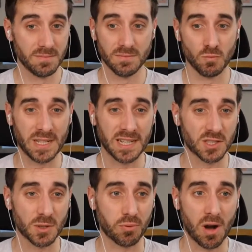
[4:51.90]
We did a
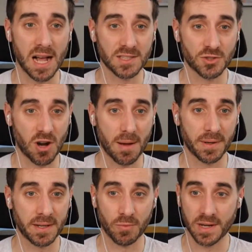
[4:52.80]
surprise
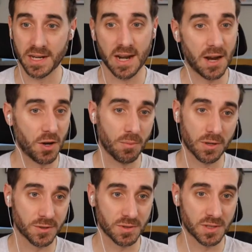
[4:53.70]
drop-in. We did not know
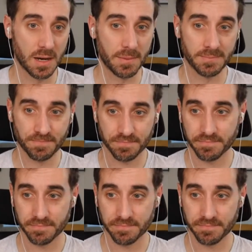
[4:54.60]
Mers was coming